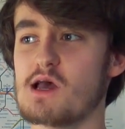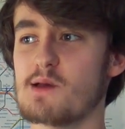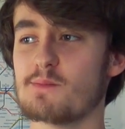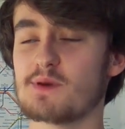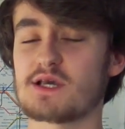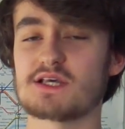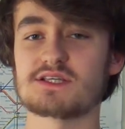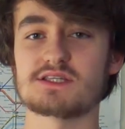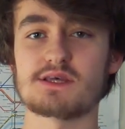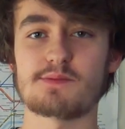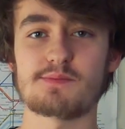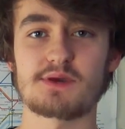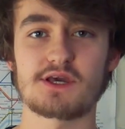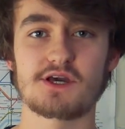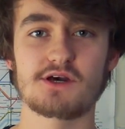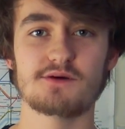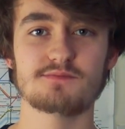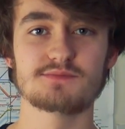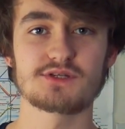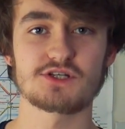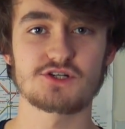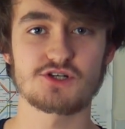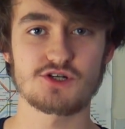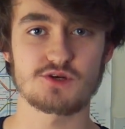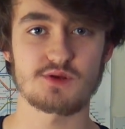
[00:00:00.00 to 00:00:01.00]
because it
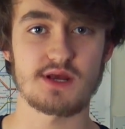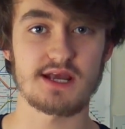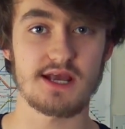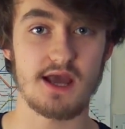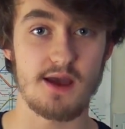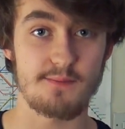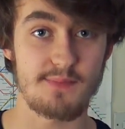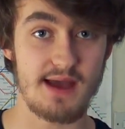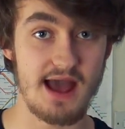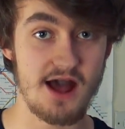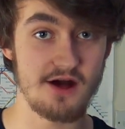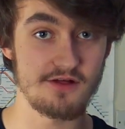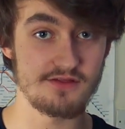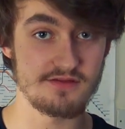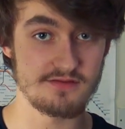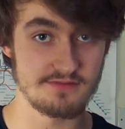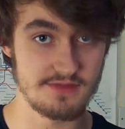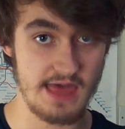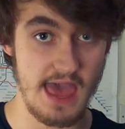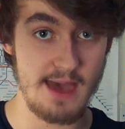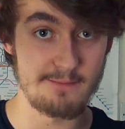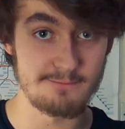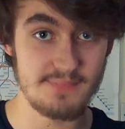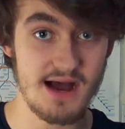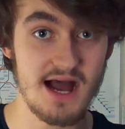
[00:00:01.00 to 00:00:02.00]
becomes a trick about
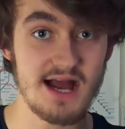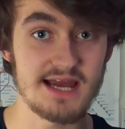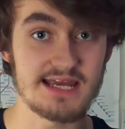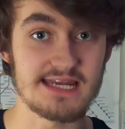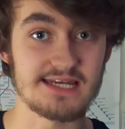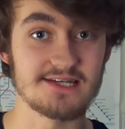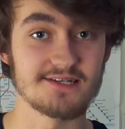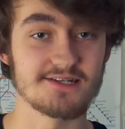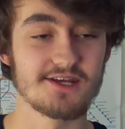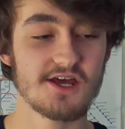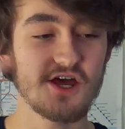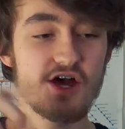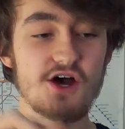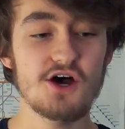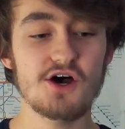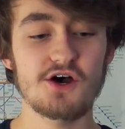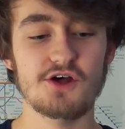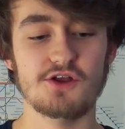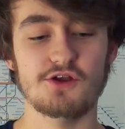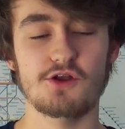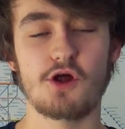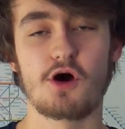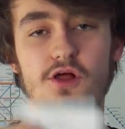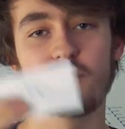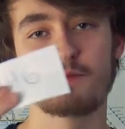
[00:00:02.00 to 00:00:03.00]
their mind,
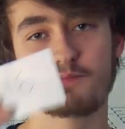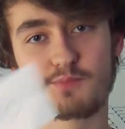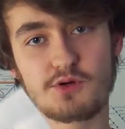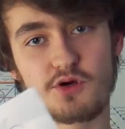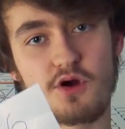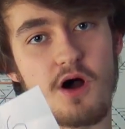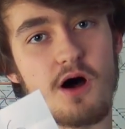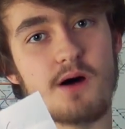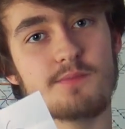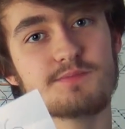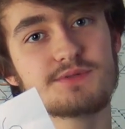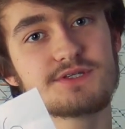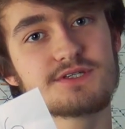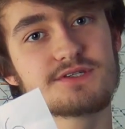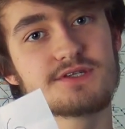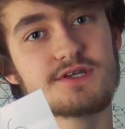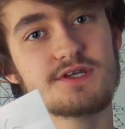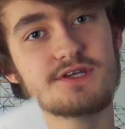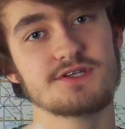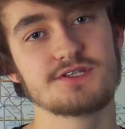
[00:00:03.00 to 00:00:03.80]
not the props.